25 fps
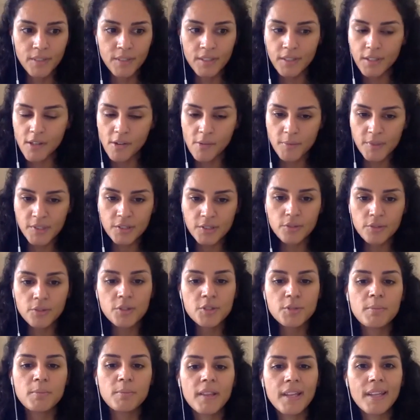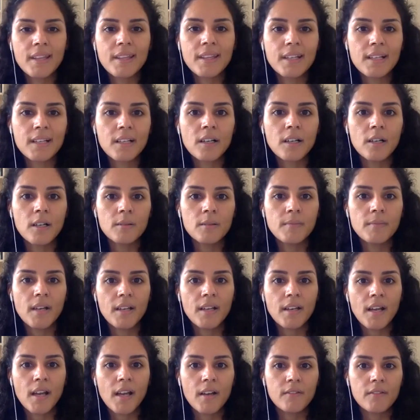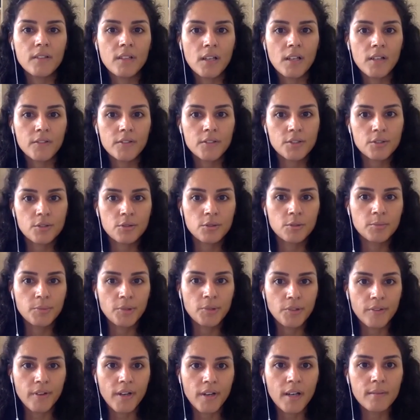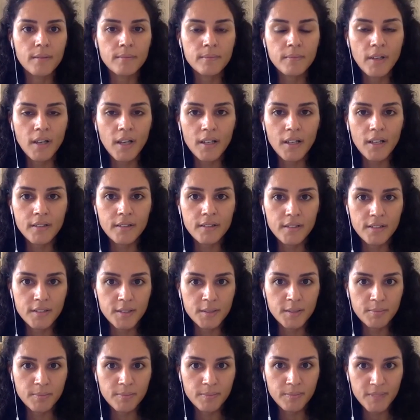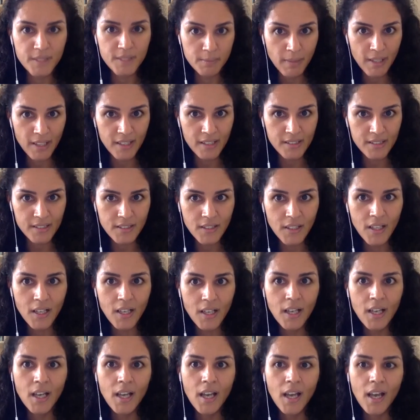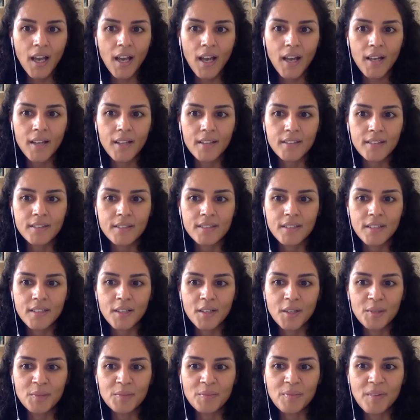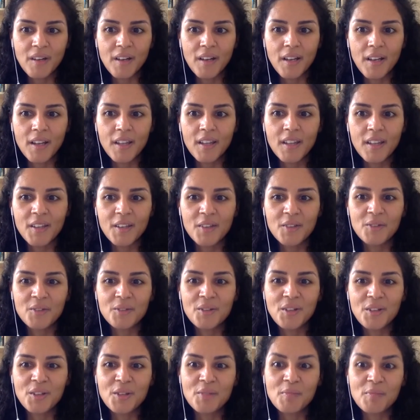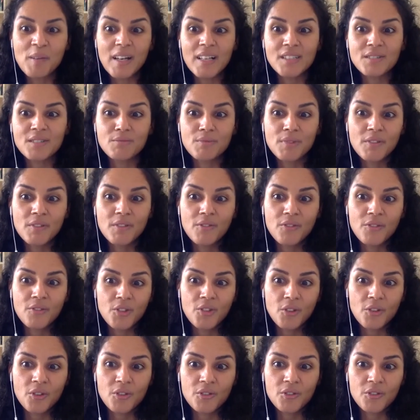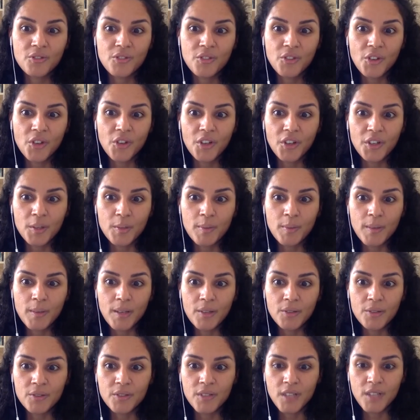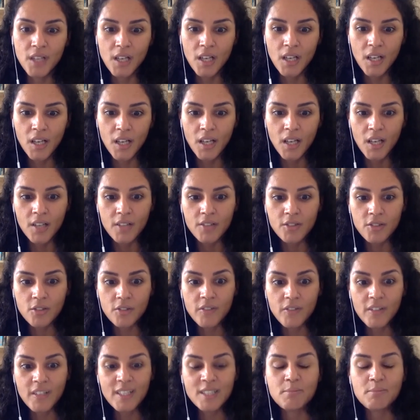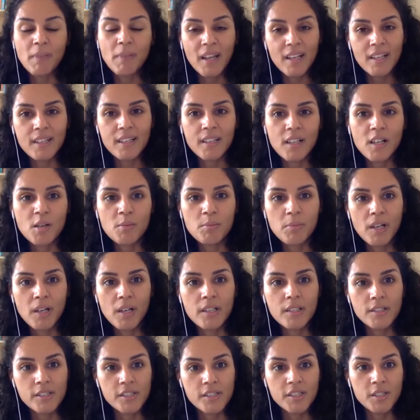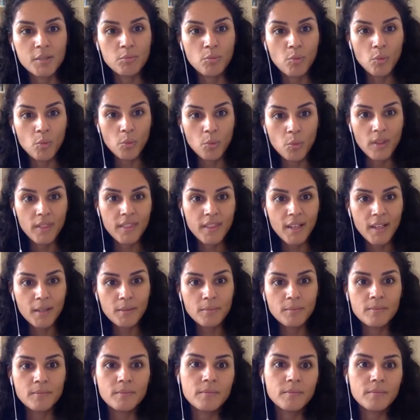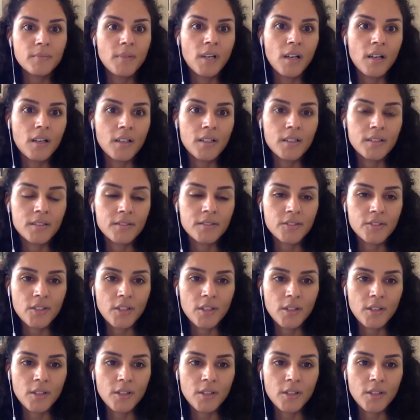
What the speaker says: government schools, but then they come and have an after school program at this space. And in the past, we've sort of thought about sort of expanding our partnership with them, and